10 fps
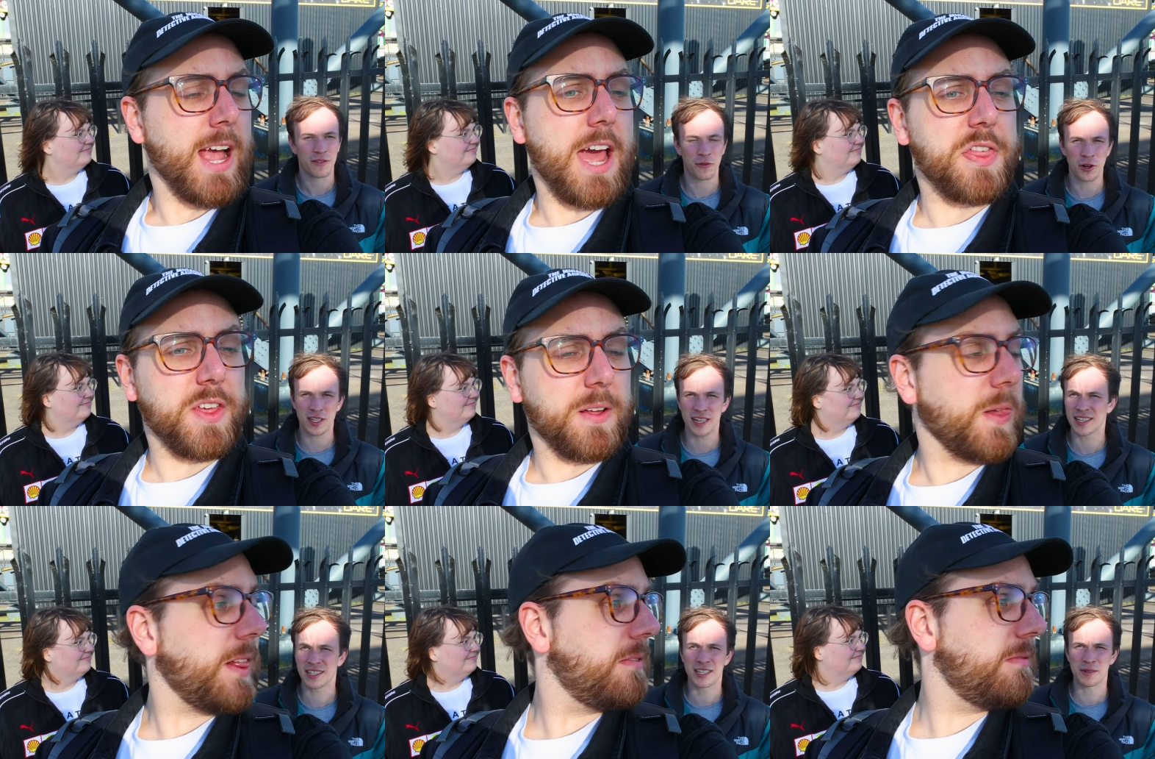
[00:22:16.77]
Speaker 1: it's
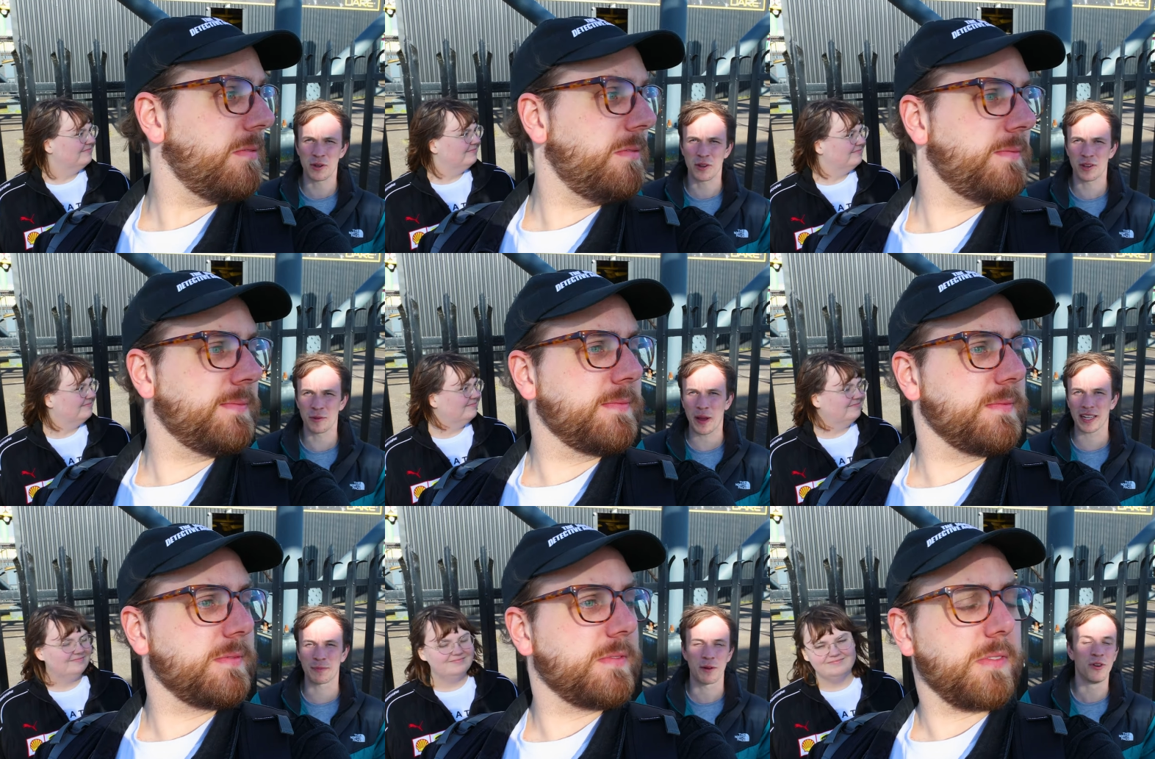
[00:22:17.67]
nice and smooth.
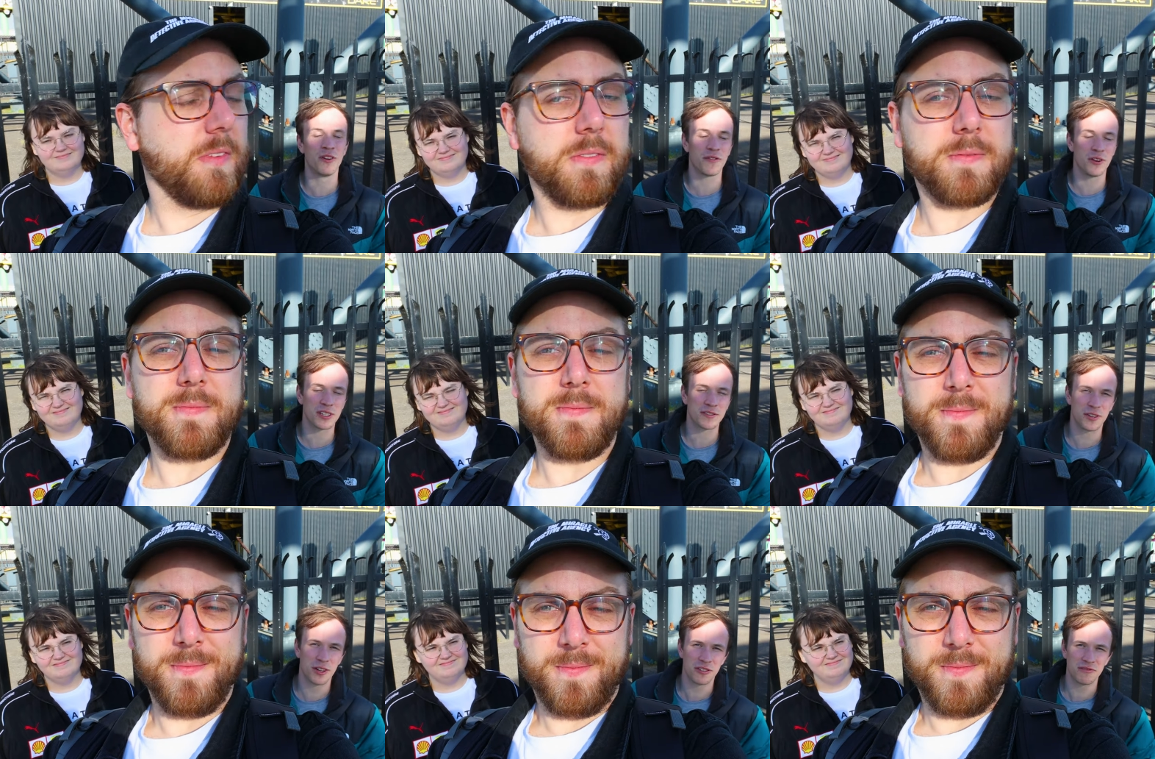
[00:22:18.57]
Back's a bit more
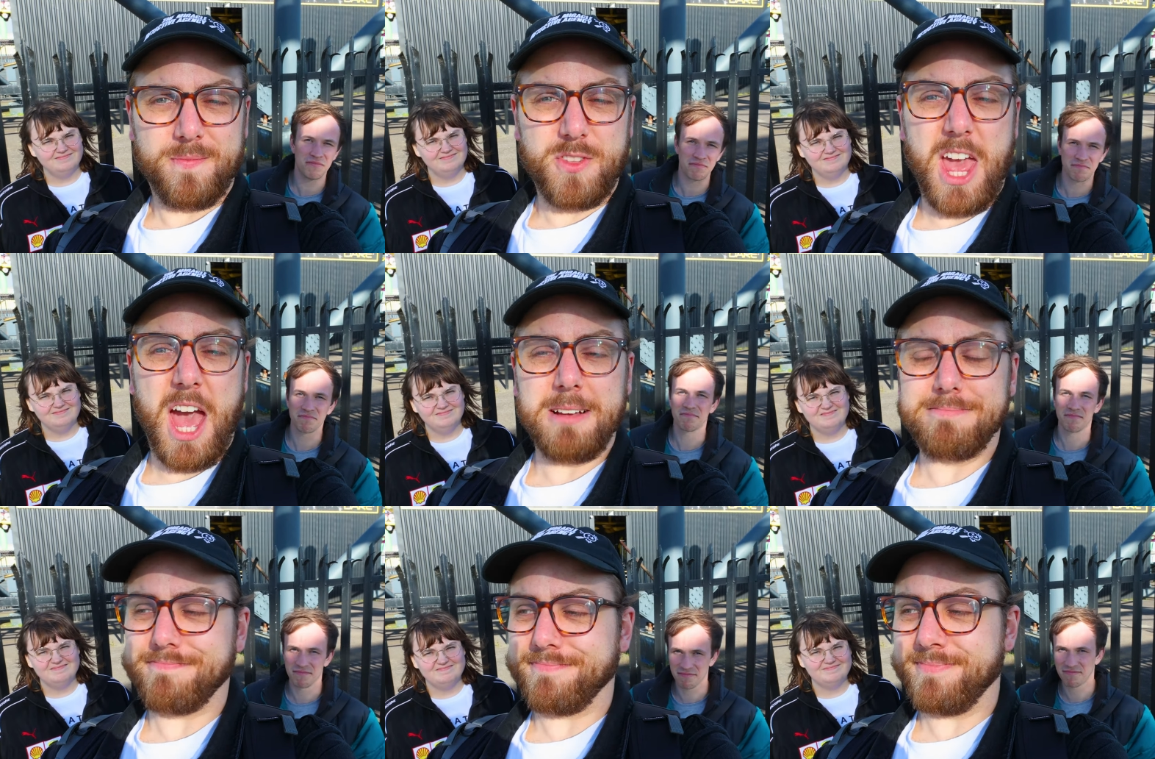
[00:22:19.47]
forceful. Yeah.
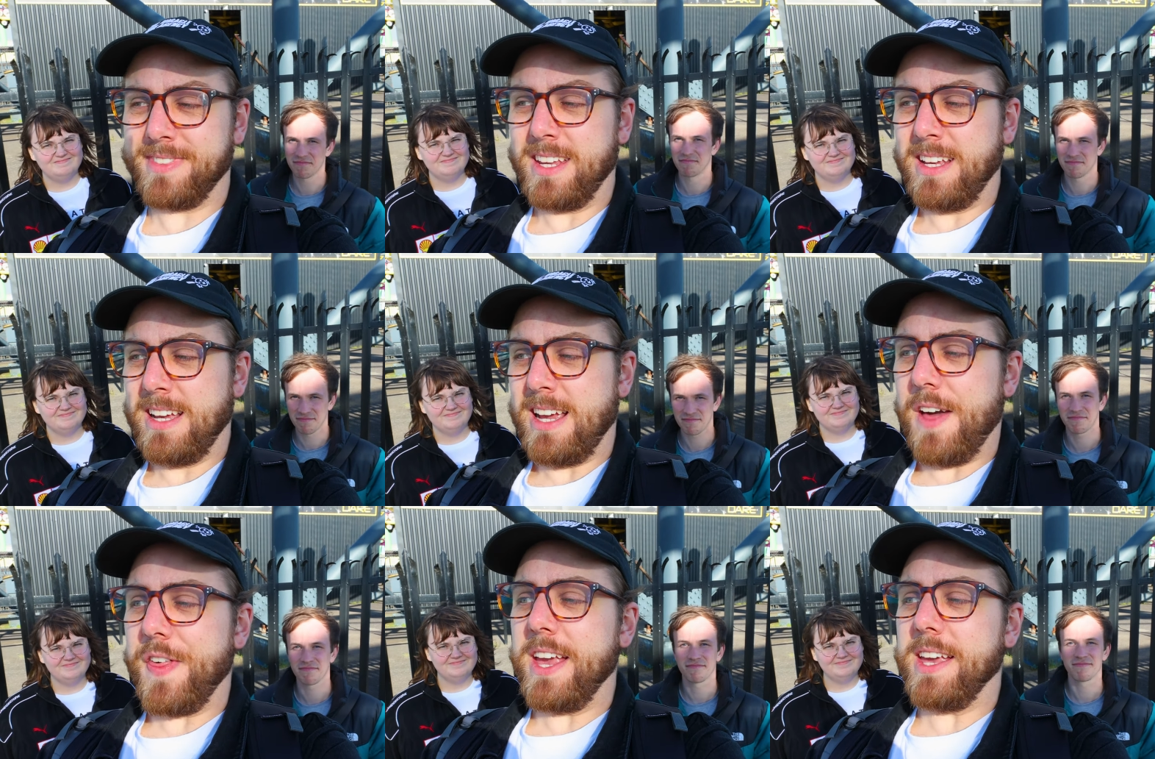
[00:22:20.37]
Speaker 2: I
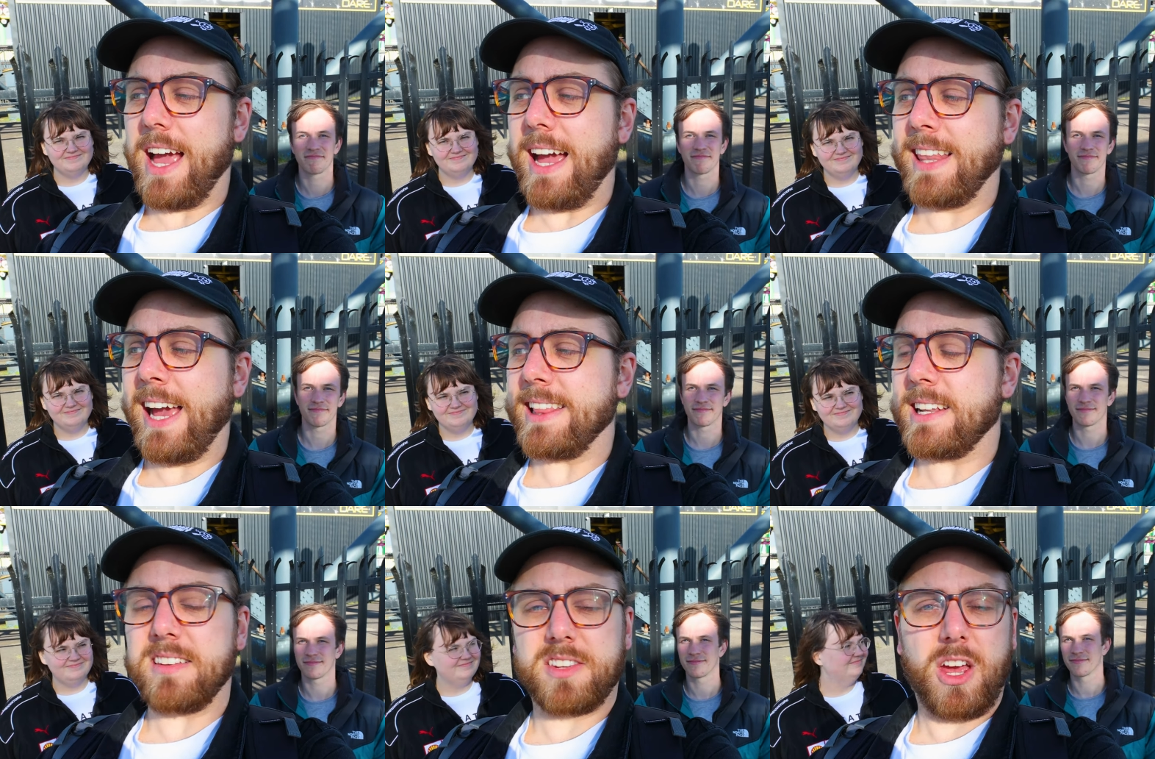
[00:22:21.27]
think I like that
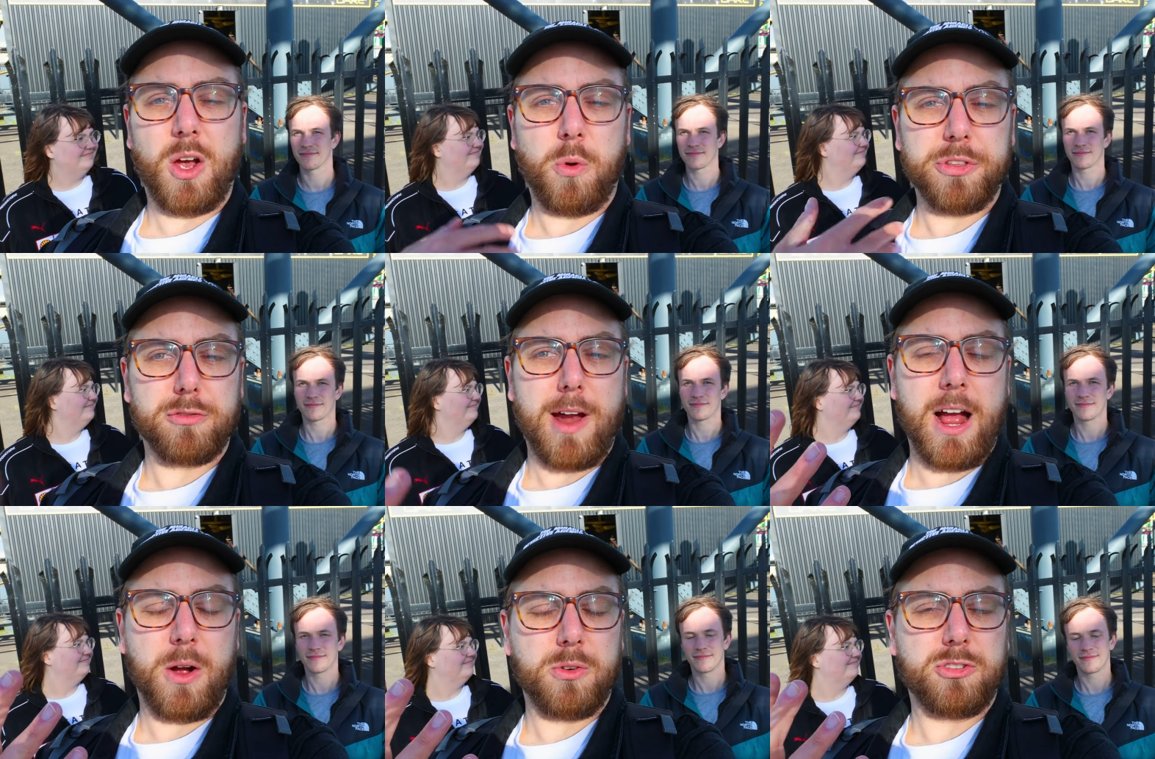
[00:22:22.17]
it's a wander
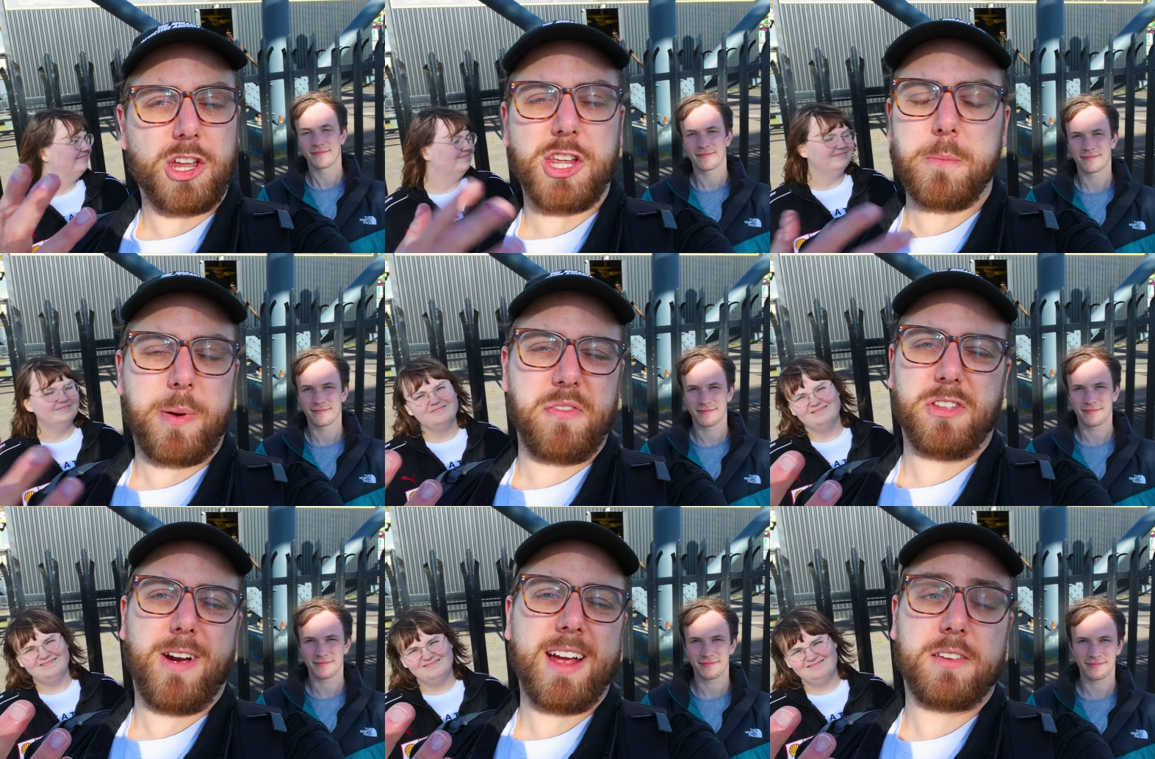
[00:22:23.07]
round and you can pay for the
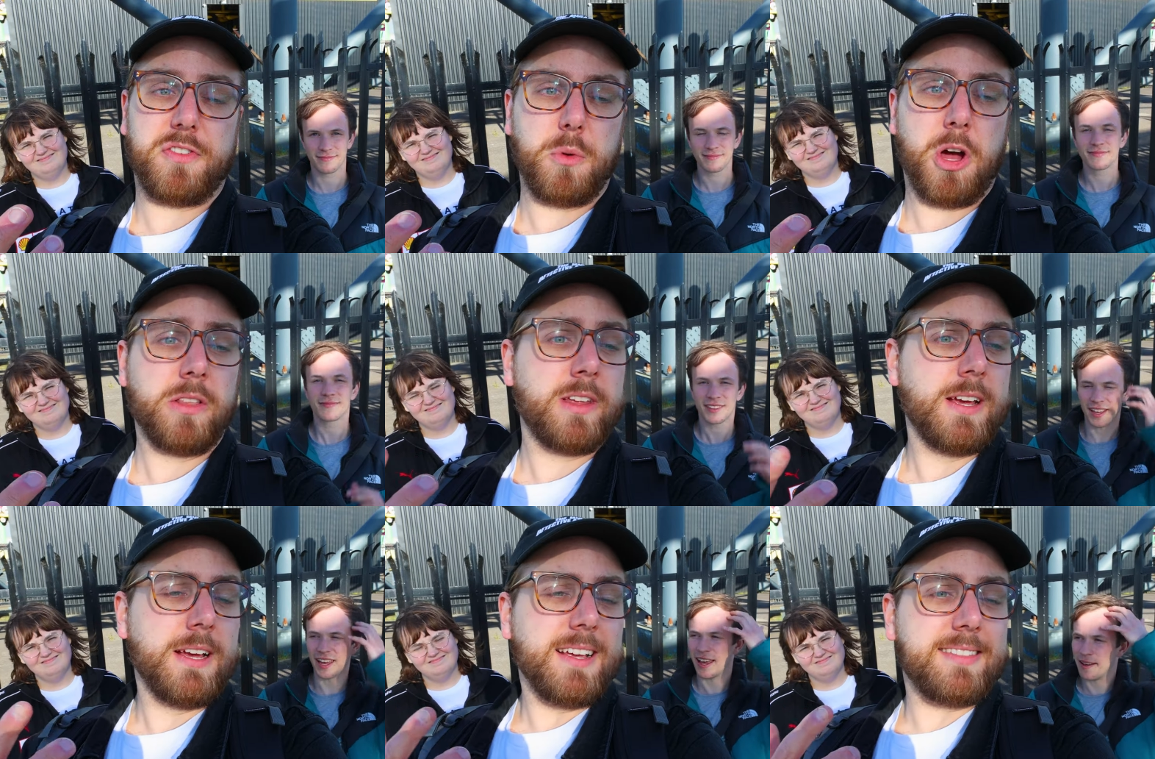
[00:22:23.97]
rides if you want.
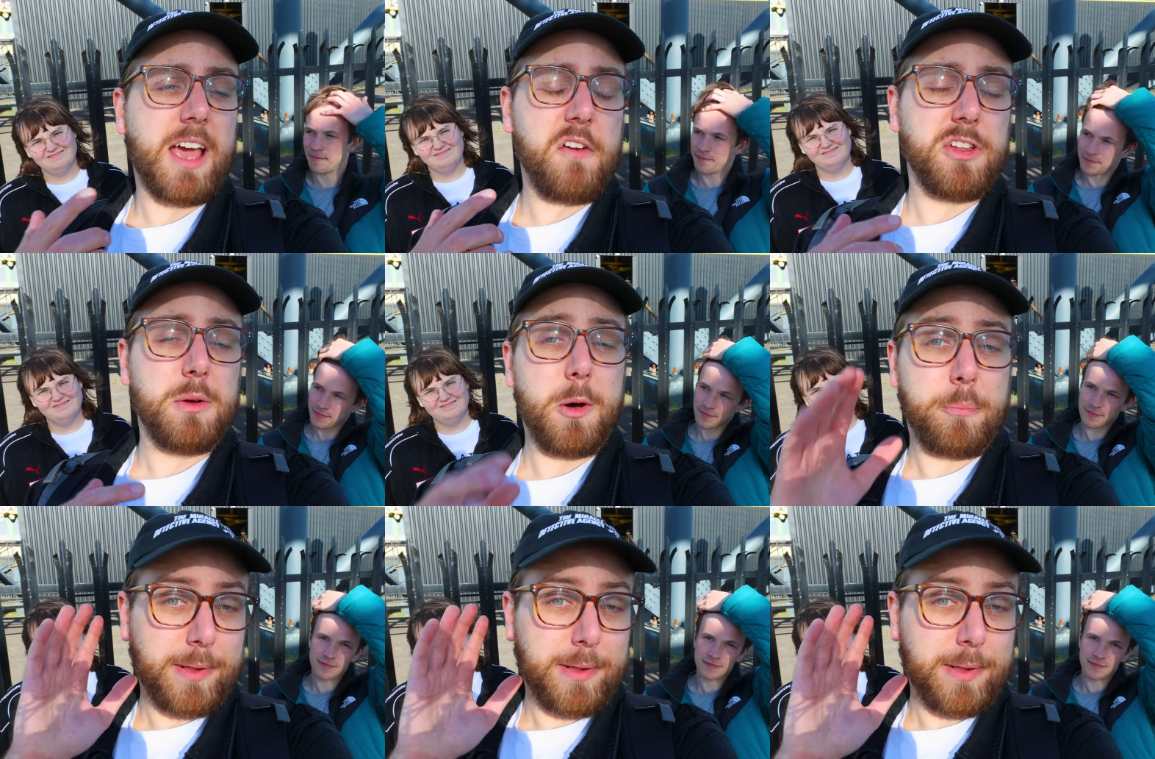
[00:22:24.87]
Yeah. Definitely what